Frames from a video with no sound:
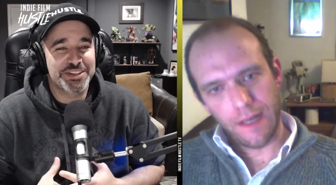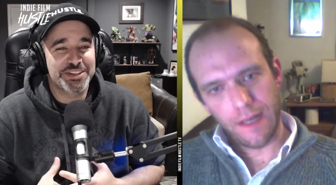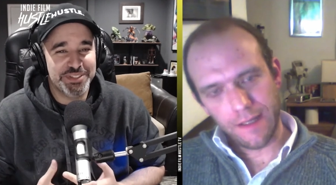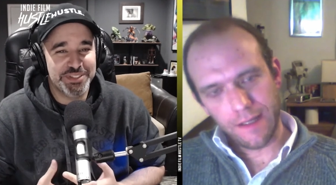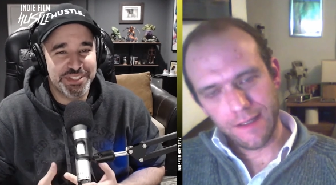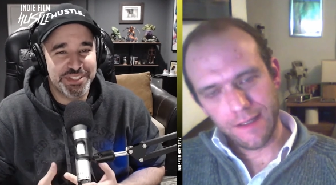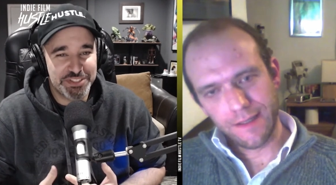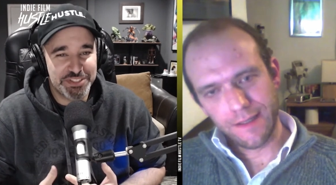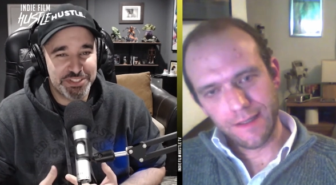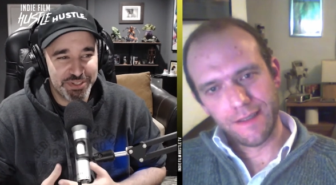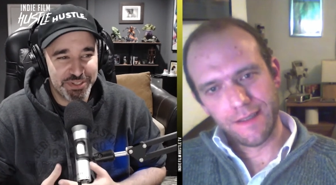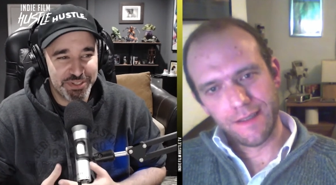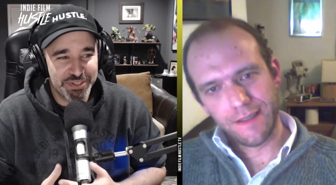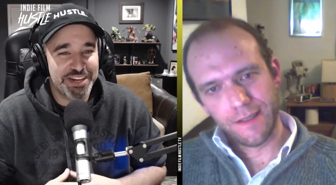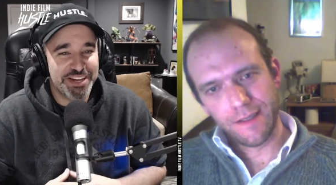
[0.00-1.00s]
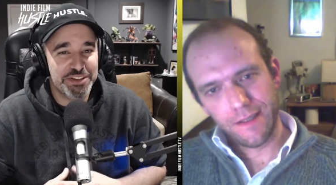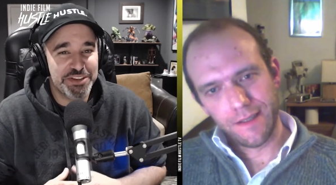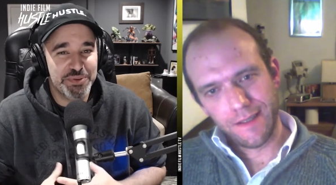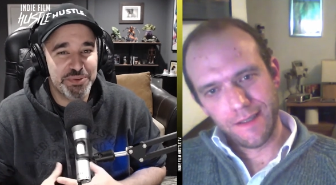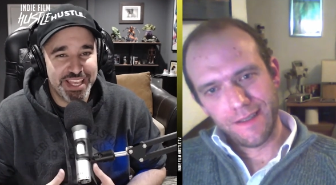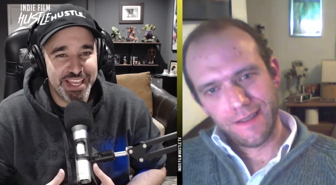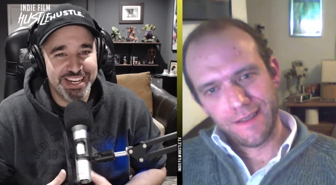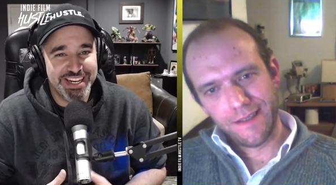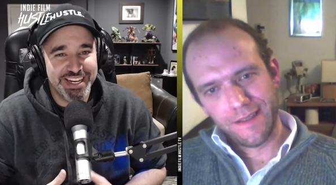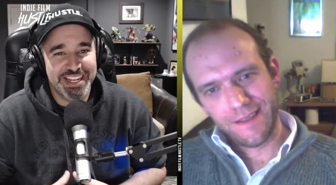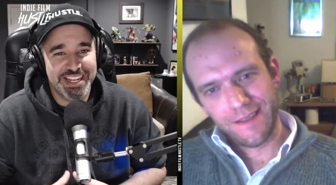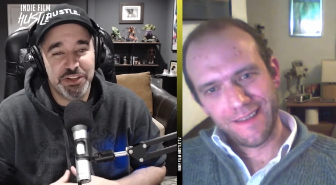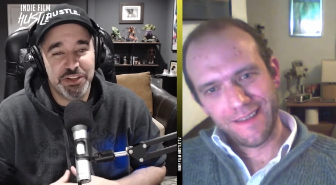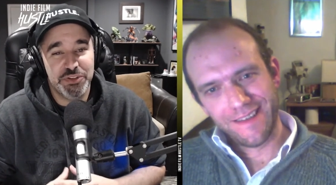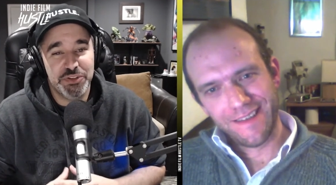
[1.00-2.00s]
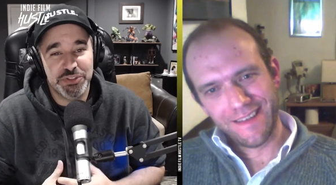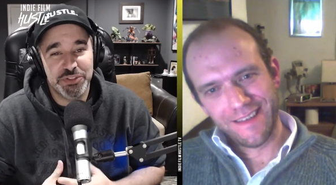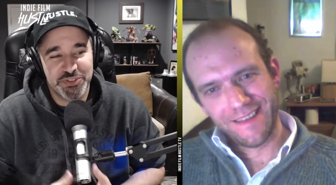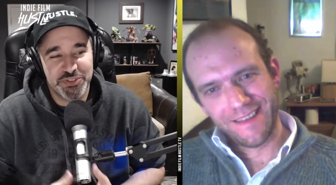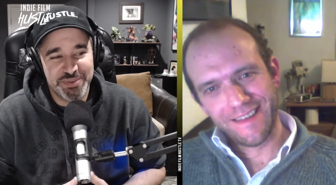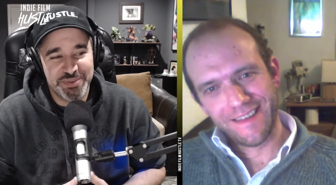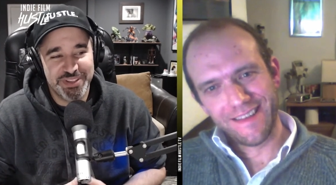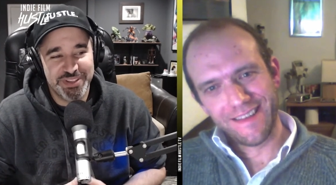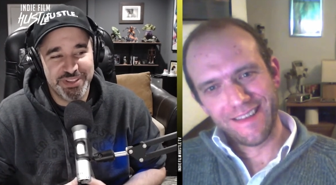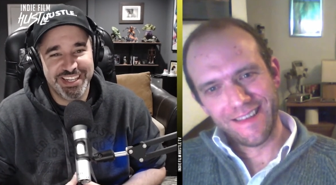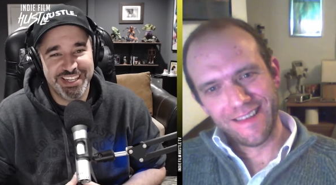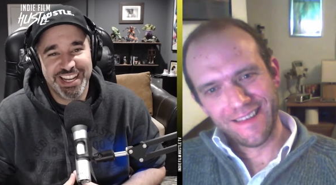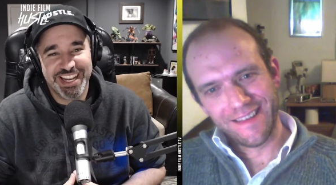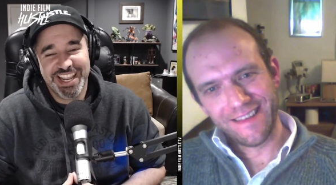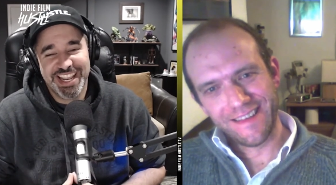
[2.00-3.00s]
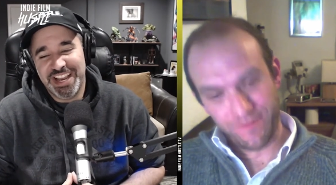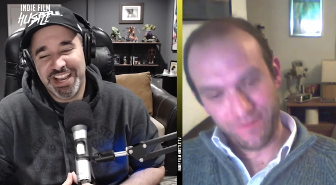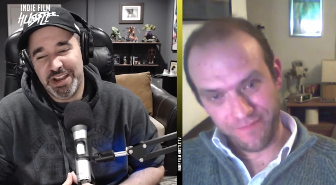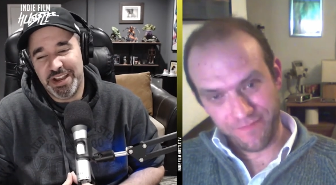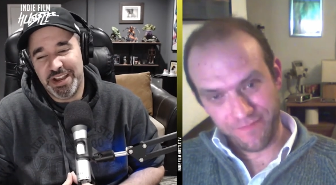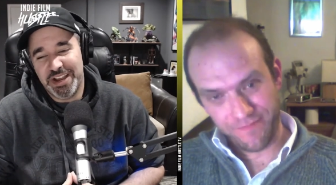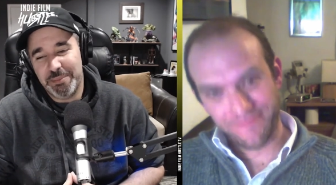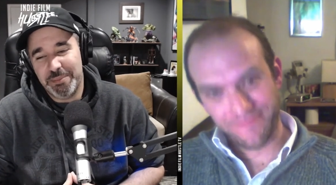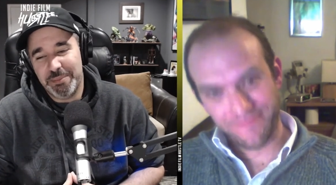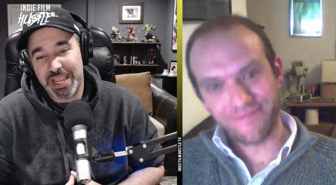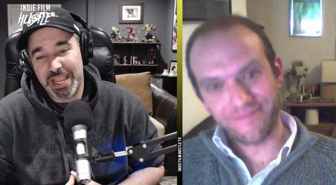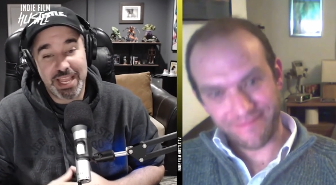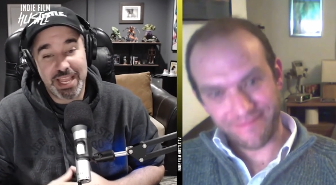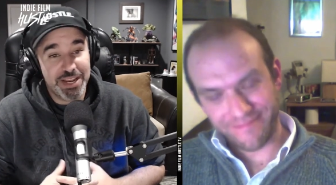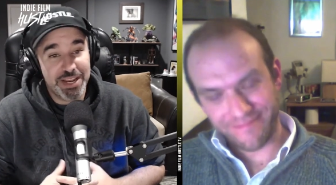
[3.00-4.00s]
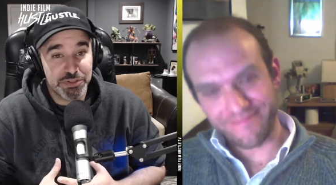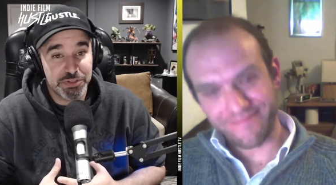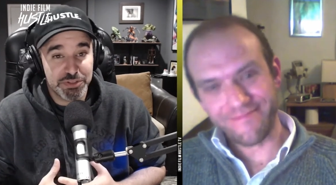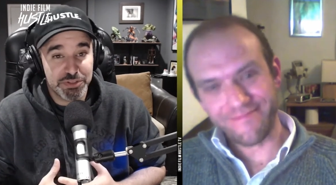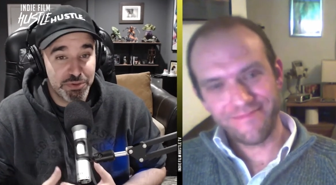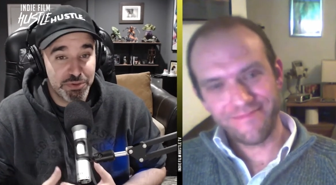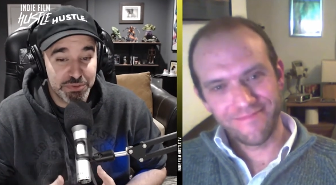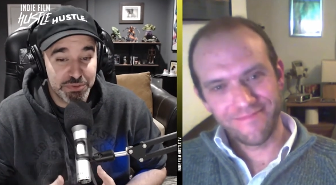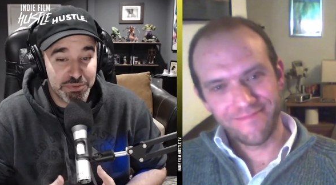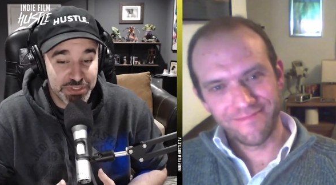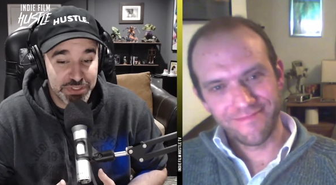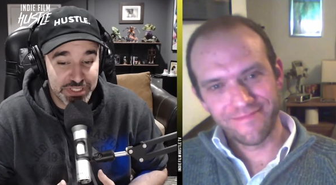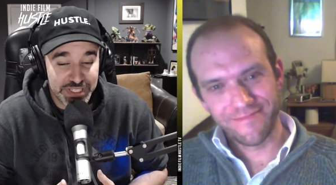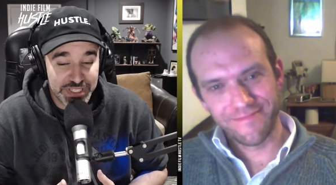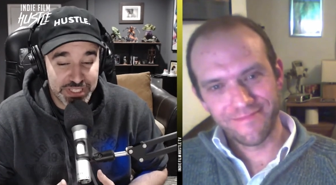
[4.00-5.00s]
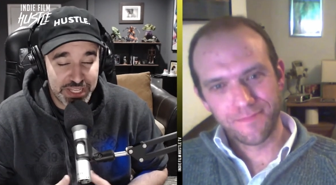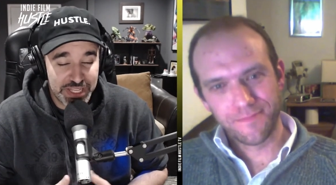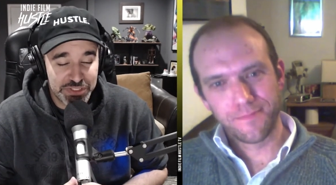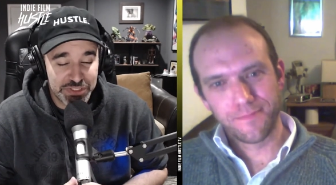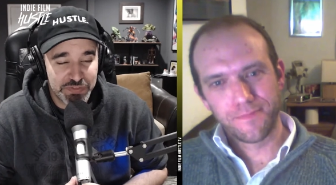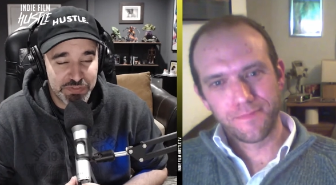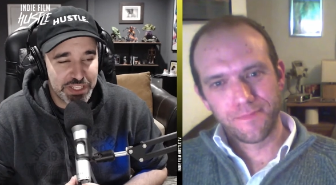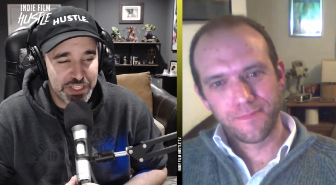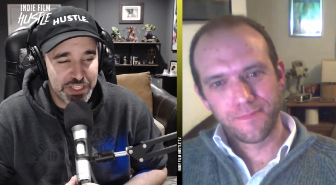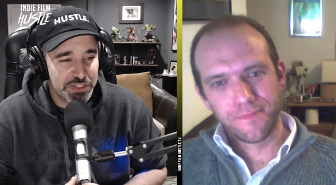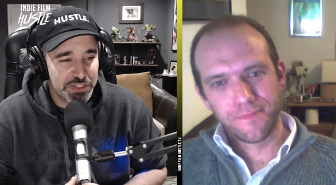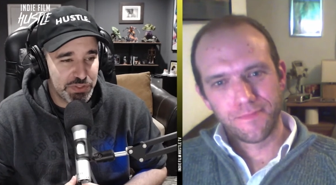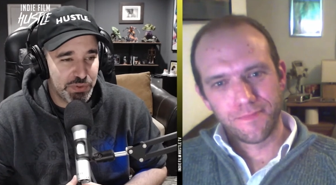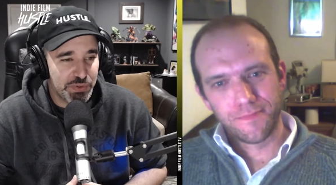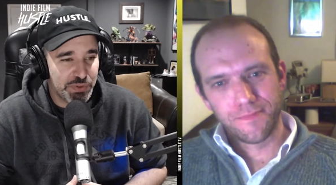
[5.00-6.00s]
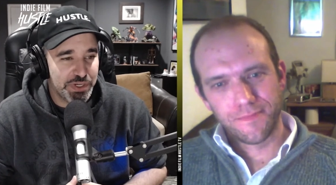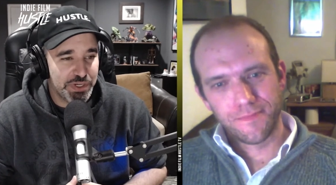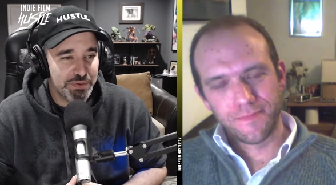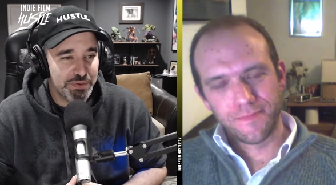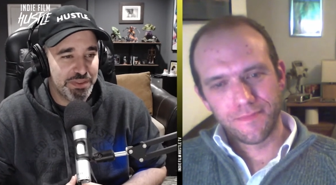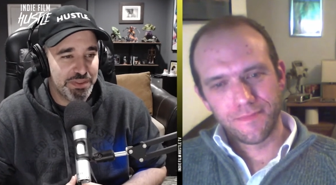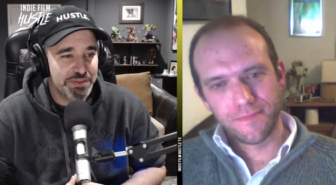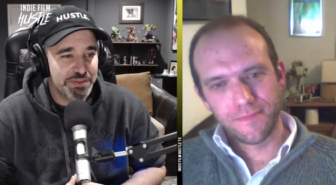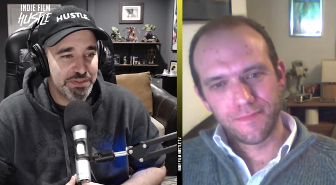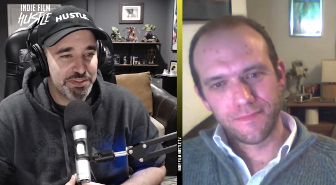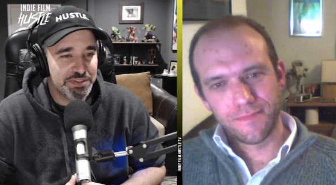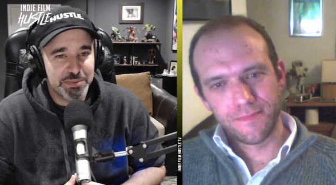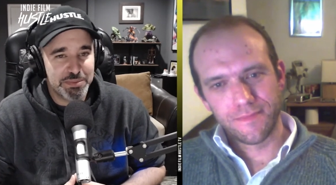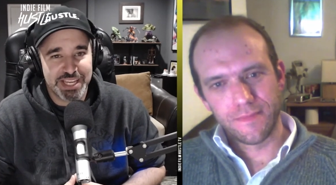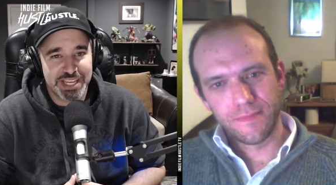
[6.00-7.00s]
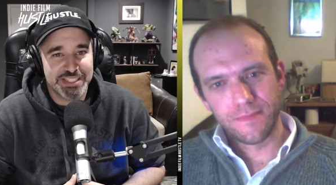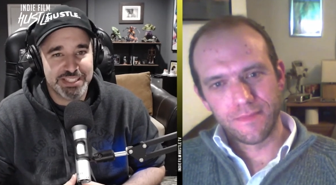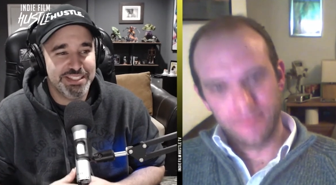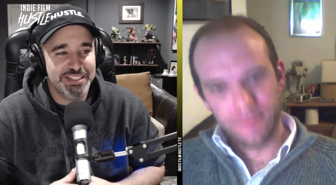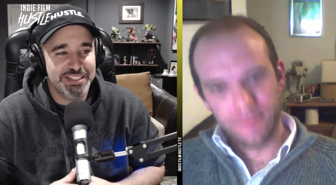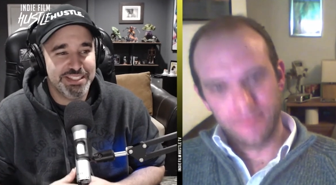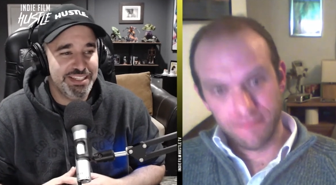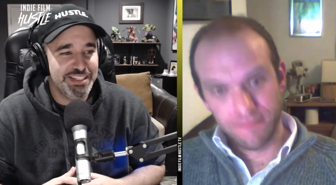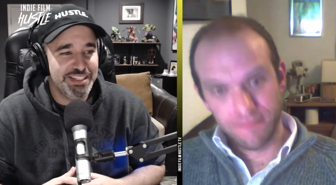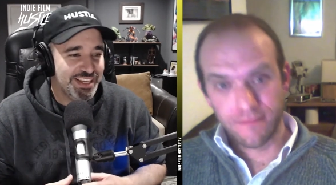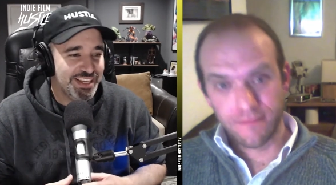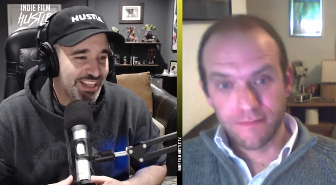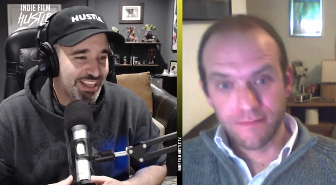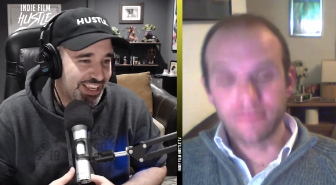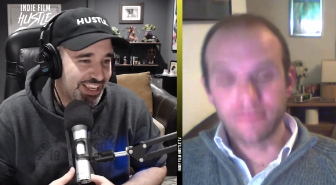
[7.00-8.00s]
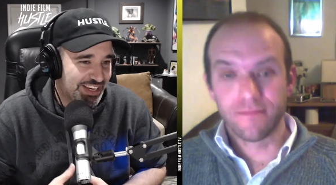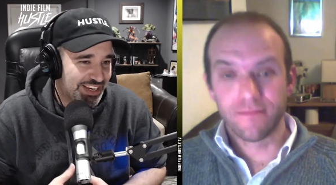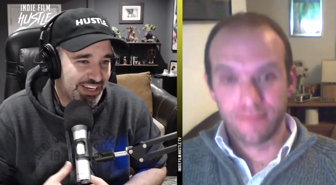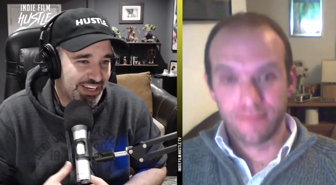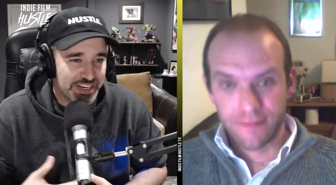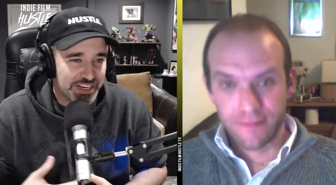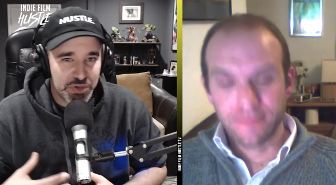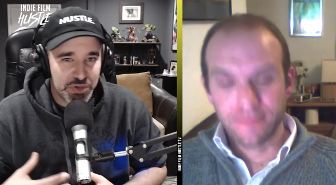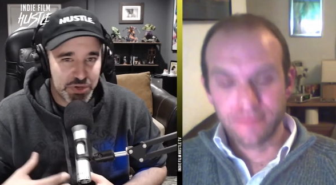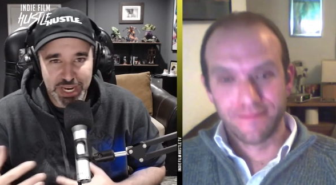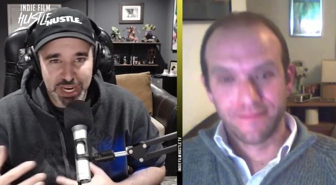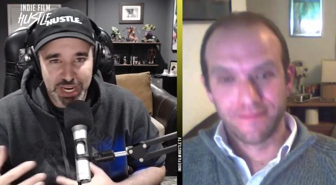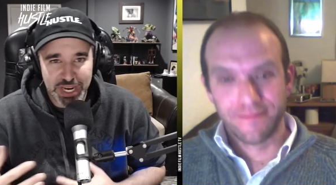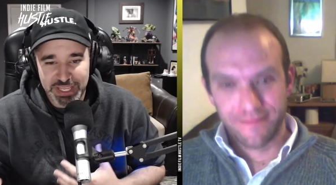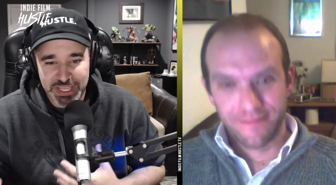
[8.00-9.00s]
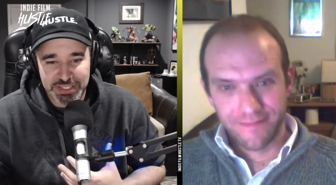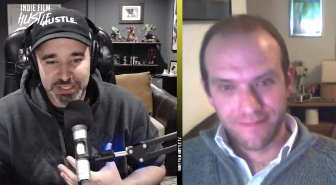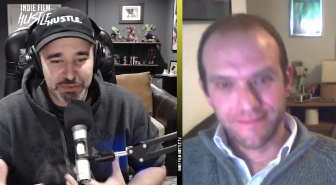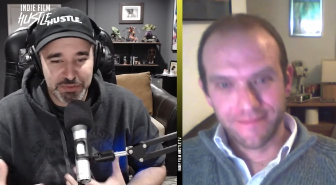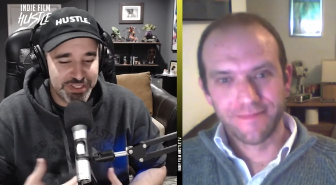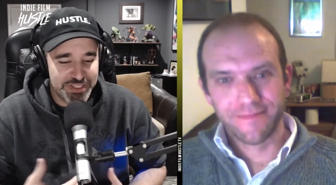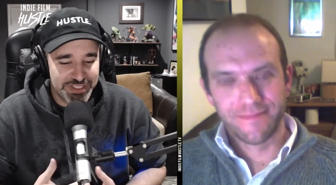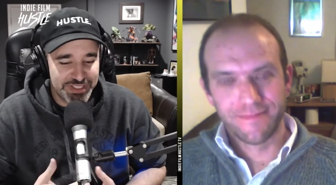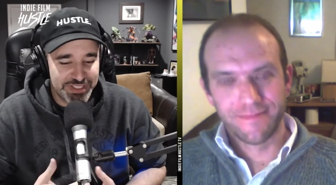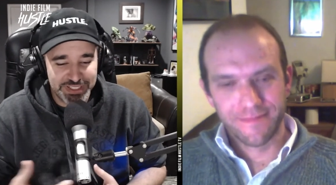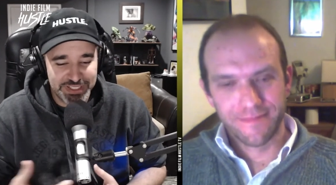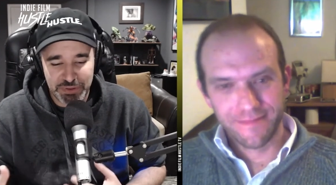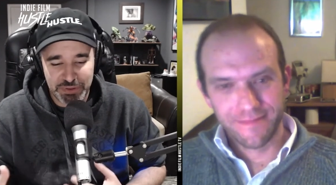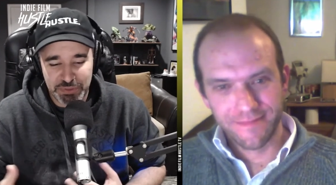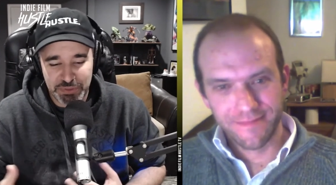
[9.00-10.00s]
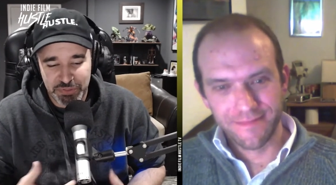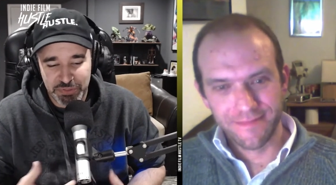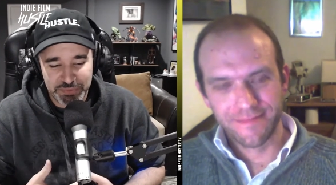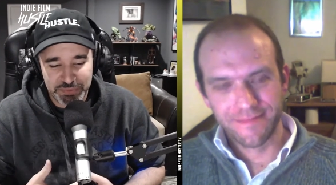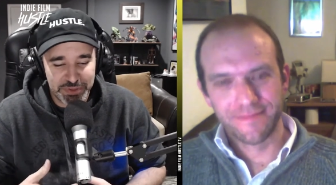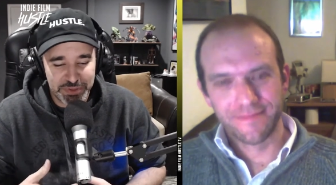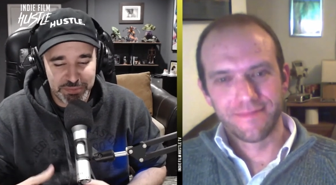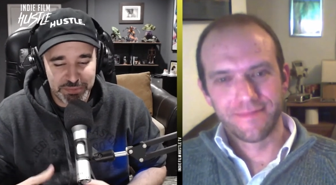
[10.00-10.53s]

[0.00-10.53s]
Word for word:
Speaker 1: actually shoot it, how you edit it, how you distribute it, um, and and also just the psychology of telling a story with subtext and and and creating different uh, you know th- you